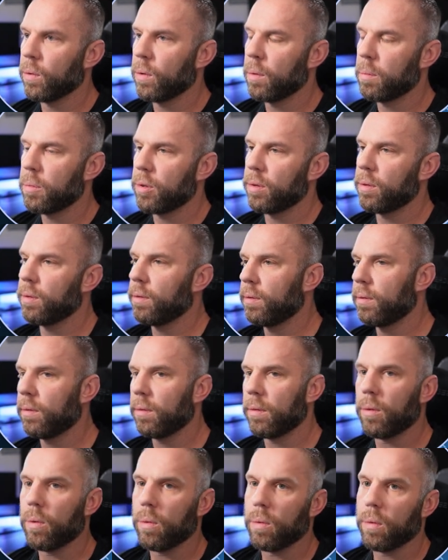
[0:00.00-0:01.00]
Oops.
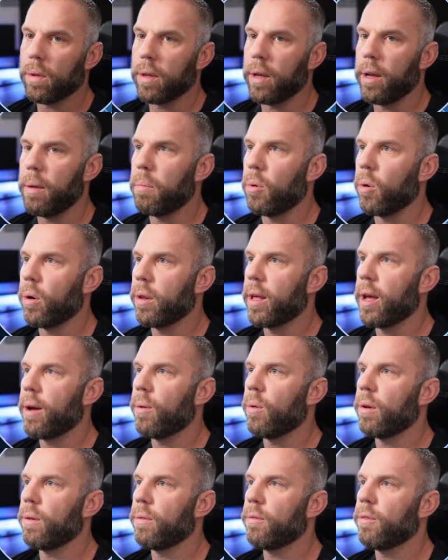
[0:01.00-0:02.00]
We'll import that
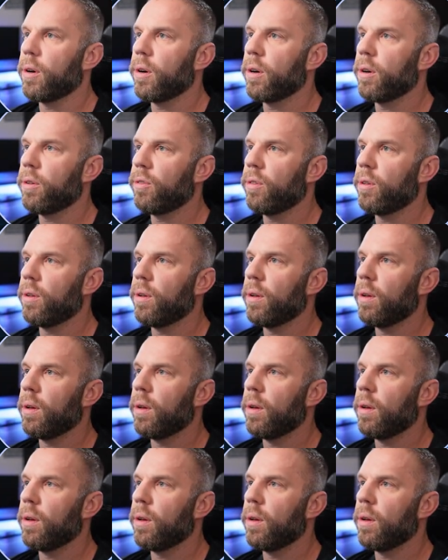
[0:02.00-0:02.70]
one first.